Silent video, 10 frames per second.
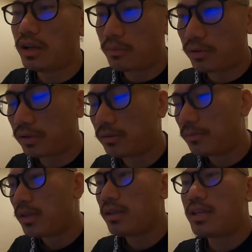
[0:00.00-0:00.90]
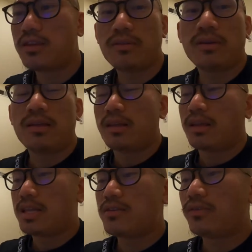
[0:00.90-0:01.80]
number.
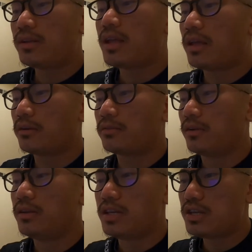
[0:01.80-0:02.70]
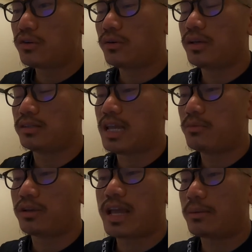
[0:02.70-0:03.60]
Even if NIO is
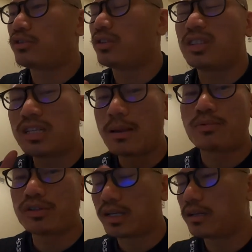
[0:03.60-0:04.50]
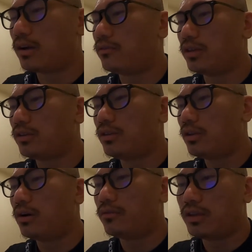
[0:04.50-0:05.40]
able to capture just 10% of
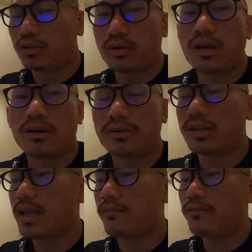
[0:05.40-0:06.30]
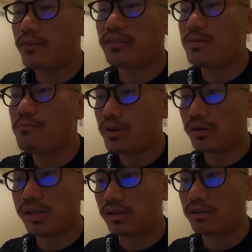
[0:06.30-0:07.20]
the 350
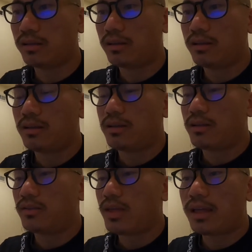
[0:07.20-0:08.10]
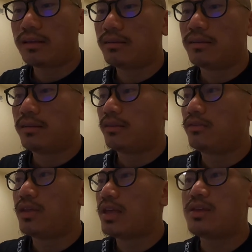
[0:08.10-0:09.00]
million, then
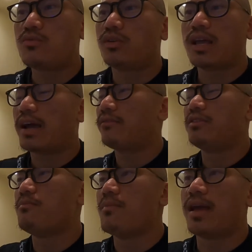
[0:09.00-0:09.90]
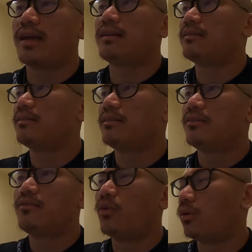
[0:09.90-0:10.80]
they would have demand
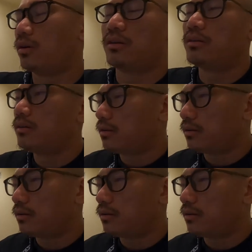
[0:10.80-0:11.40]
for